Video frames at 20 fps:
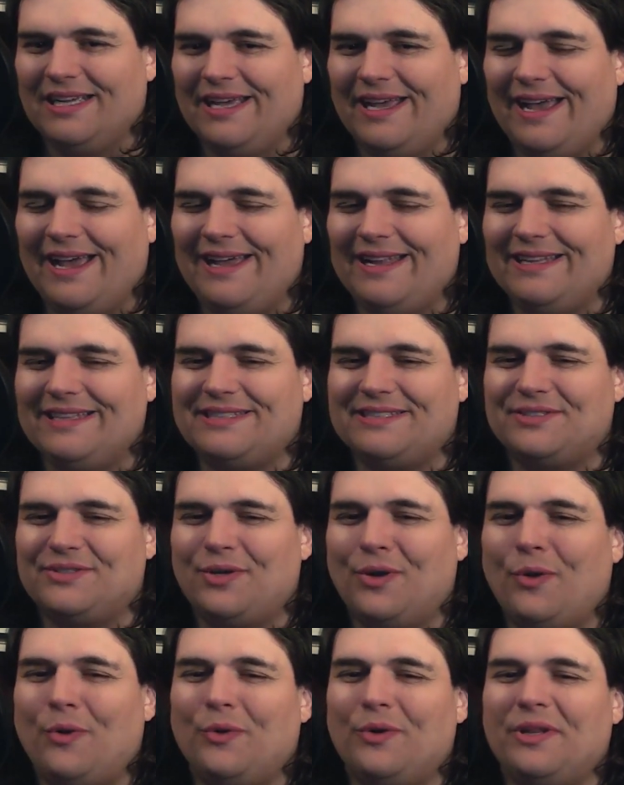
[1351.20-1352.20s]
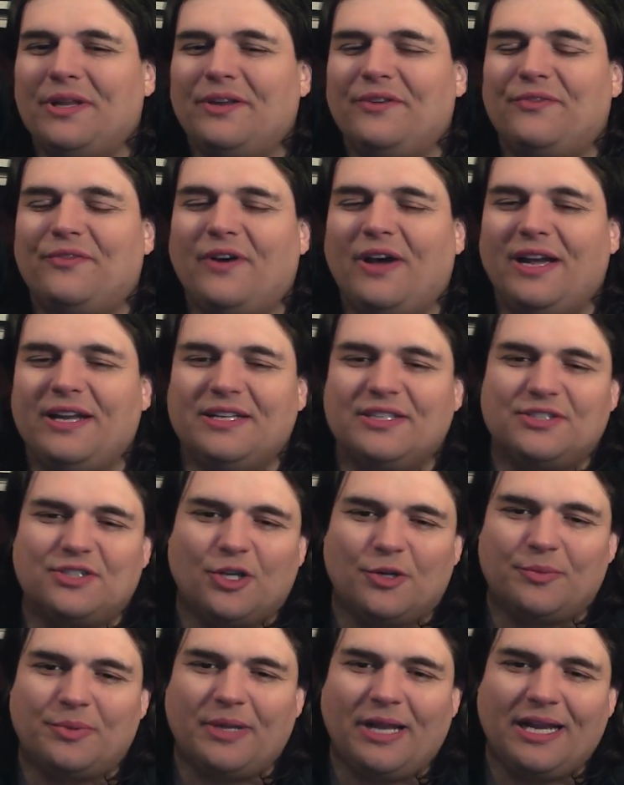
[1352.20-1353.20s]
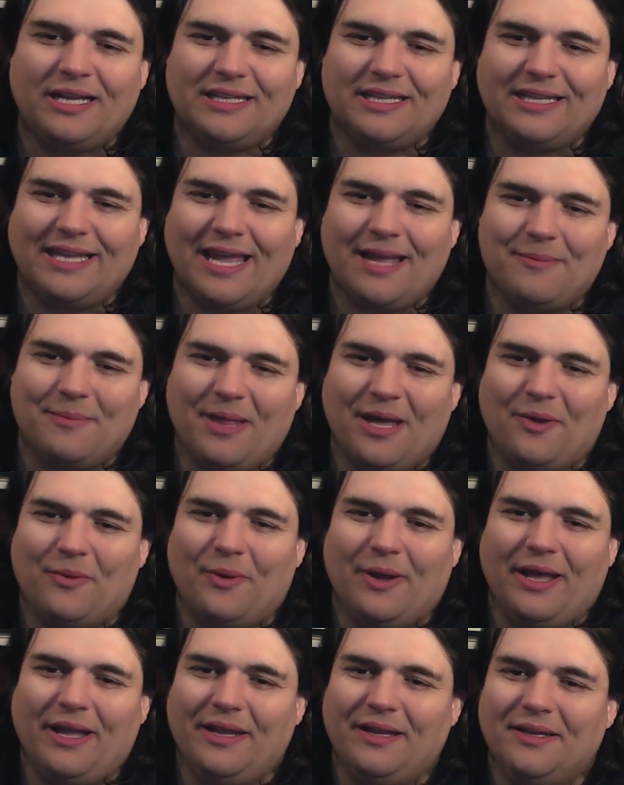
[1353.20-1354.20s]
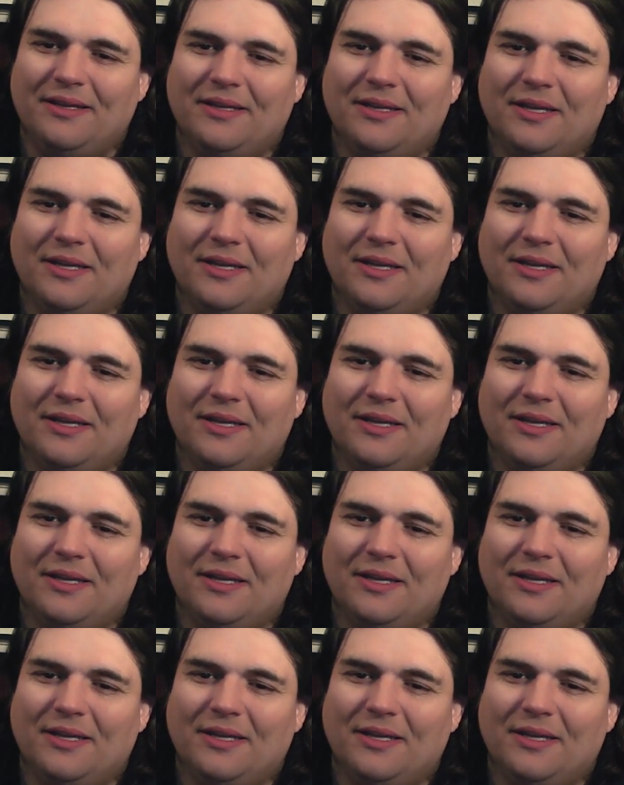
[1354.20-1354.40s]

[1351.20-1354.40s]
And it's totally fine to start playing the game that way,